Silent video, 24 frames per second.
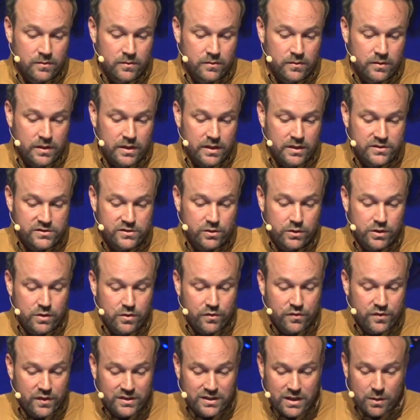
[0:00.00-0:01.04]
And so you
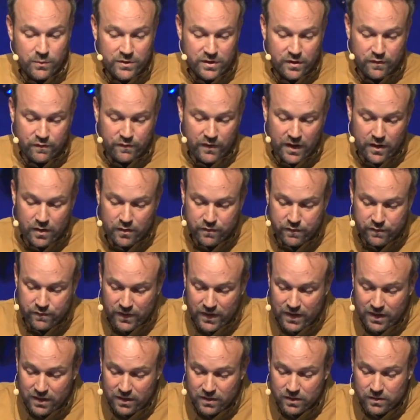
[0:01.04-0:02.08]
think that when the fire
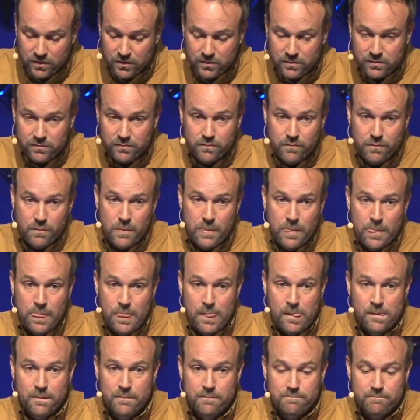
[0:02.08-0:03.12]
fell,
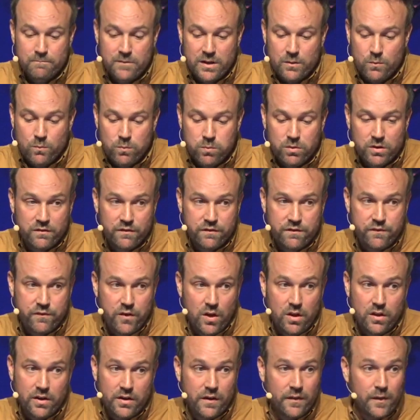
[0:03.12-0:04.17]
it would have
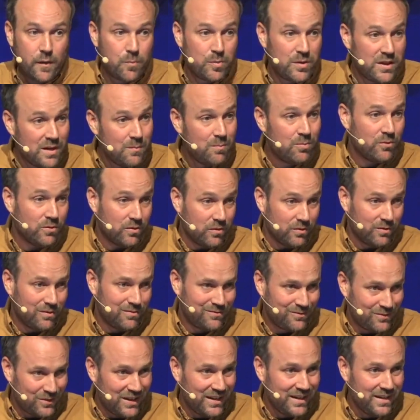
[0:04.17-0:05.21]
fallen on the people,
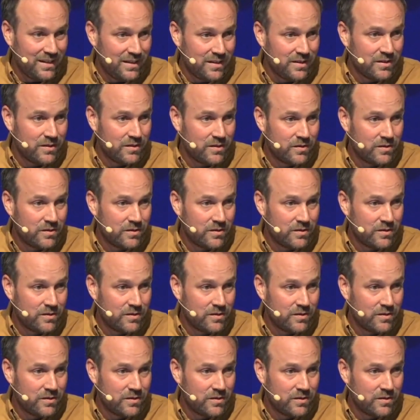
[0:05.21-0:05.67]
right?